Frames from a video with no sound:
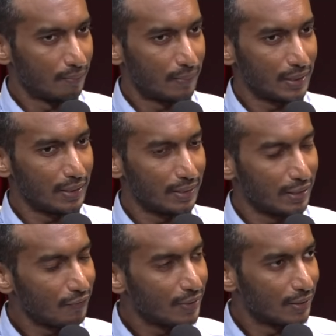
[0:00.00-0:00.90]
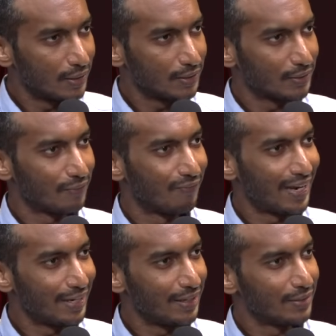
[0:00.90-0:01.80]
but it nevertheless
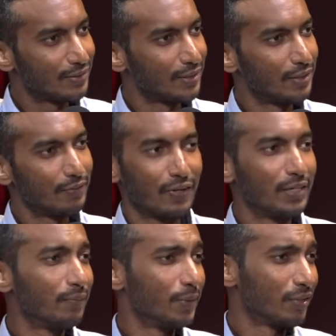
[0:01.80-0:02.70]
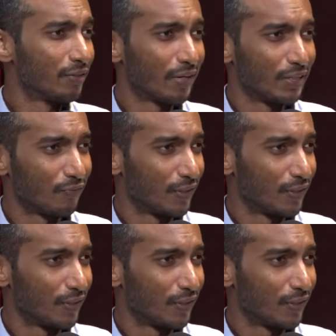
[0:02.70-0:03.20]
violates certain fundamental rights.